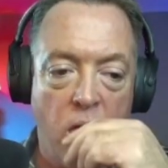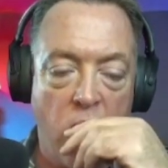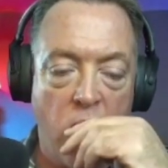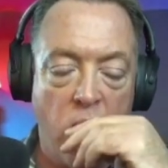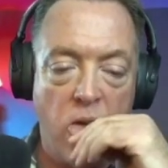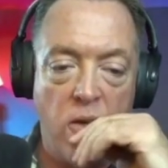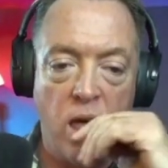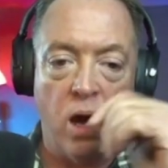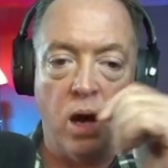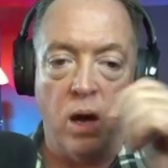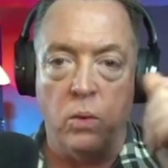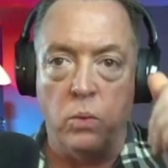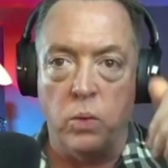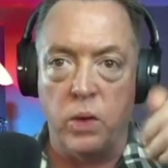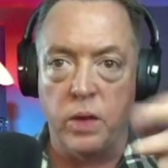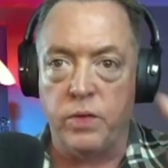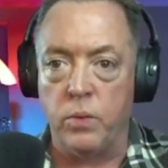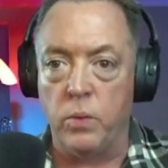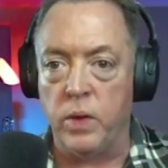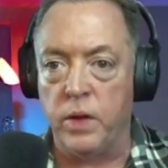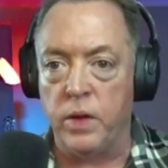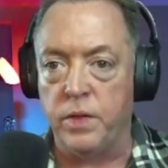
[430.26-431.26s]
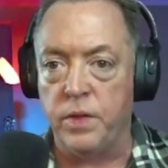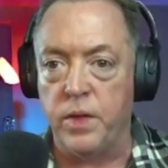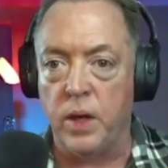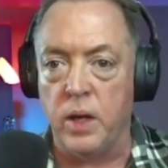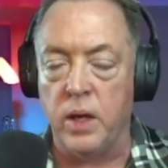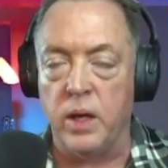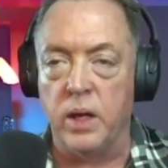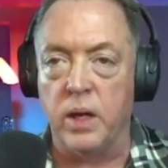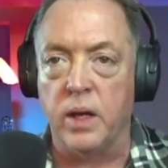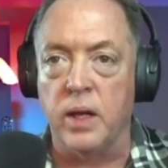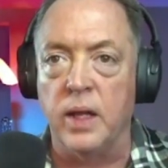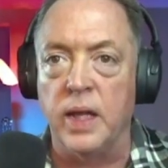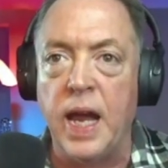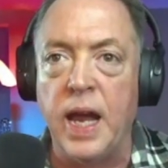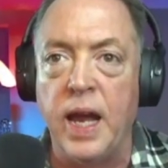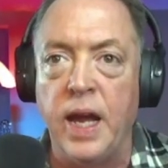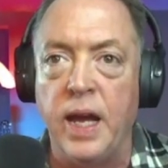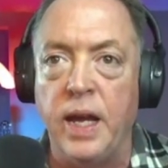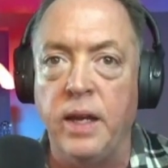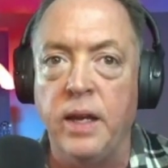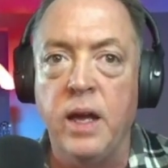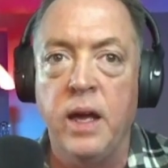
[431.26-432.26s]
with
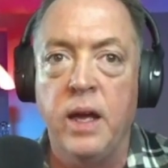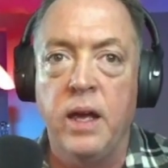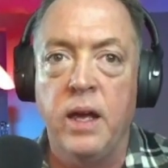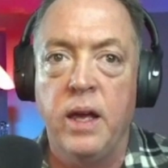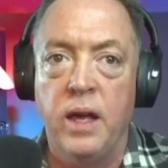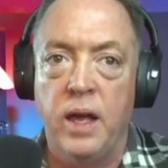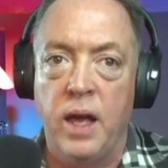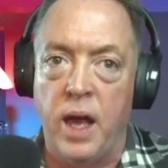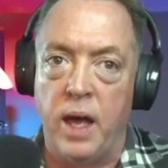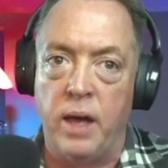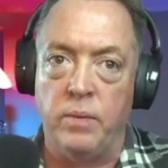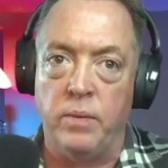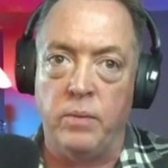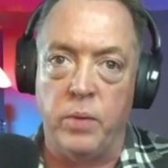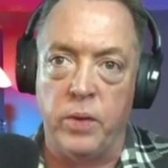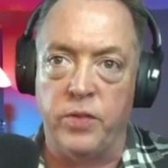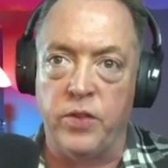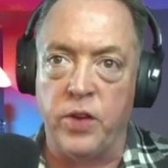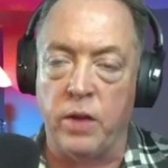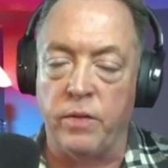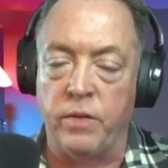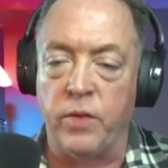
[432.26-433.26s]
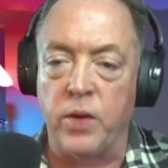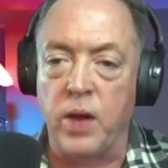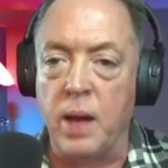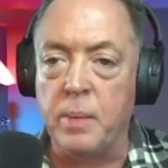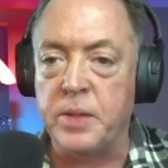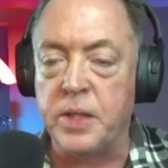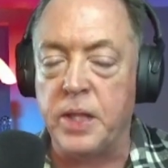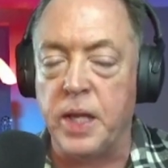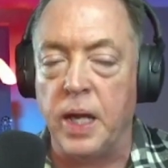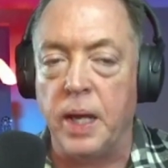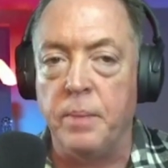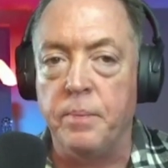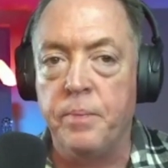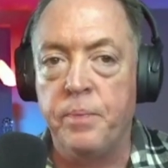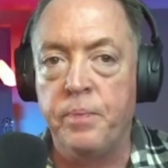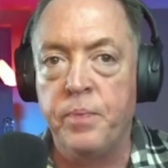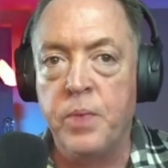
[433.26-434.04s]
Ghislaine and with Jeffrey Epstein.